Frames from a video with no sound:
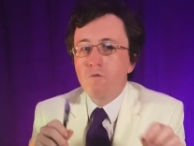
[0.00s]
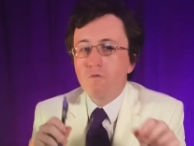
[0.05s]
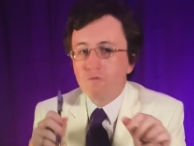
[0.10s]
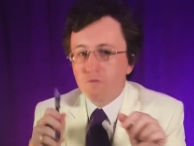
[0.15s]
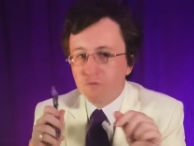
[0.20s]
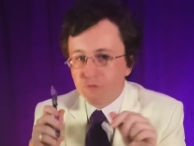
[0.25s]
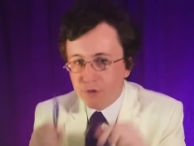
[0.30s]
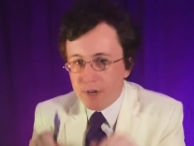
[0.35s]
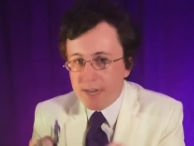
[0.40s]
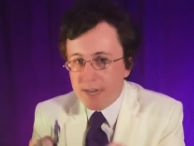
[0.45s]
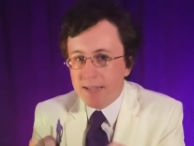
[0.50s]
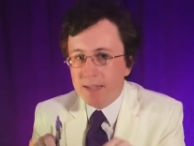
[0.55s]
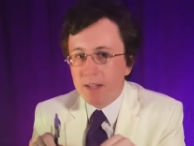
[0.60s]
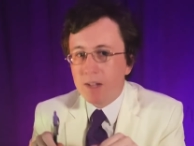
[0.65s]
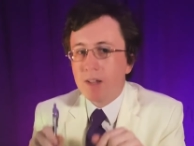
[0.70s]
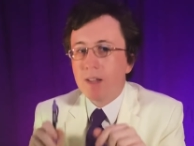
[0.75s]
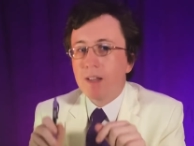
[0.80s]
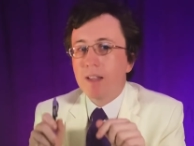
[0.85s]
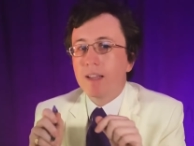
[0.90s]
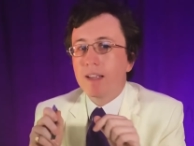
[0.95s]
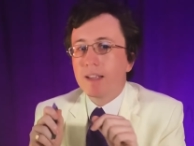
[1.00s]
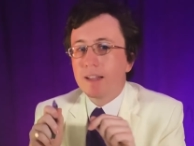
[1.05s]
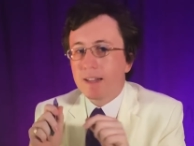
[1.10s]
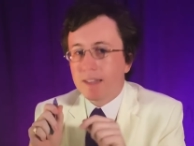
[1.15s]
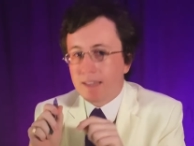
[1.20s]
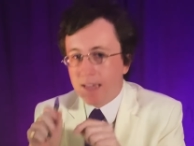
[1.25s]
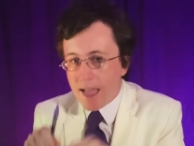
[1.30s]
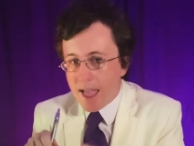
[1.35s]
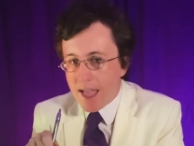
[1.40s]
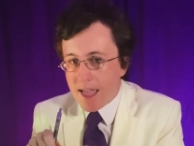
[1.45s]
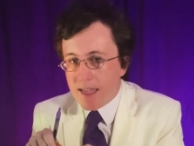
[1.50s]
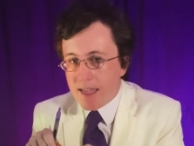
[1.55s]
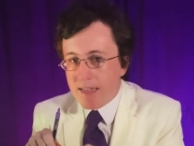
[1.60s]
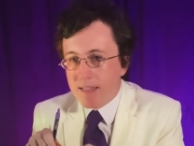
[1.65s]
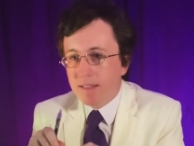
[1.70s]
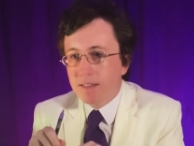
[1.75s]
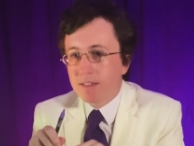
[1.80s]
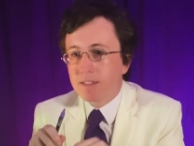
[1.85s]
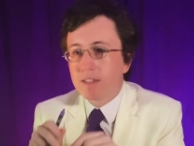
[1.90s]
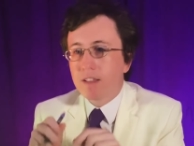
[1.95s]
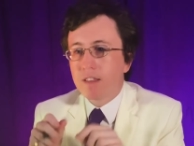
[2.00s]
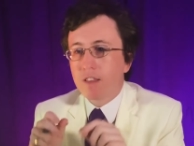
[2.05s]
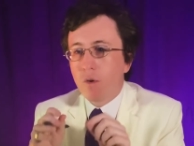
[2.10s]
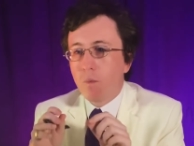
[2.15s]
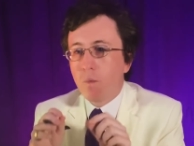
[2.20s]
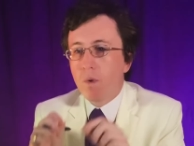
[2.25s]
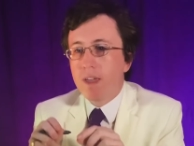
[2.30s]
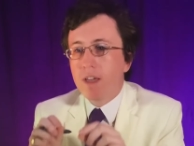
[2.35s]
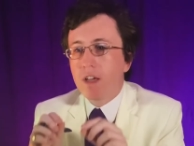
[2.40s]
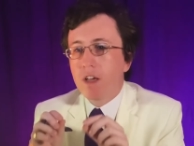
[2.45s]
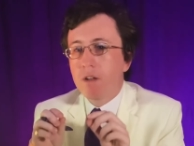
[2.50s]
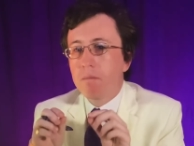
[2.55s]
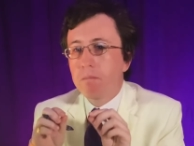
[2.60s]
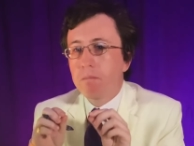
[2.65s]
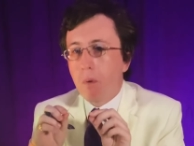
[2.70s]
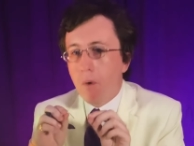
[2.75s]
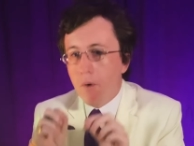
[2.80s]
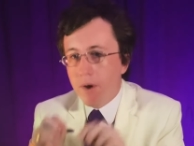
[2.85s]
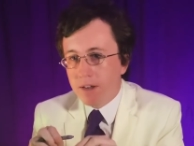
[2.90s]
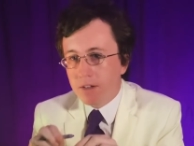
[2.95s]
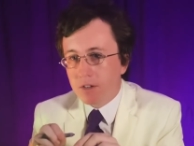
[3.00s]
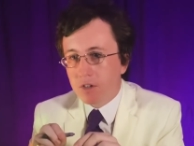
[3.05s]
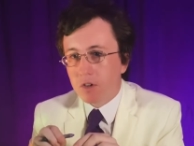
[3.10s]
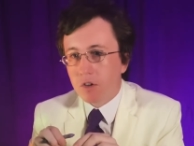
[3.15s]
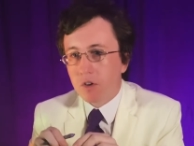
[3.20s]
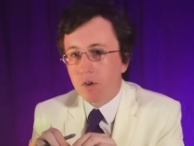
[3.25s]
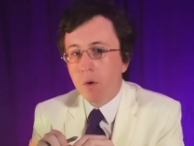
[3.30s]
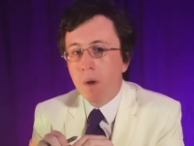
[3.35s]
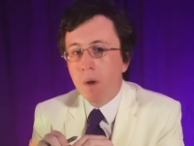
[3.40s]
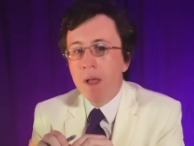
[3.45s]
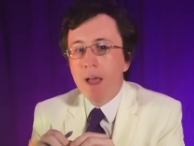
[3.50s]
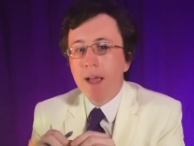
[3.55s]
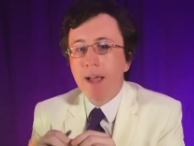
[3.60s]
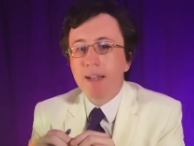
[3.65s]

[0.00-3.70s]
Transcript: real gains that we can point to.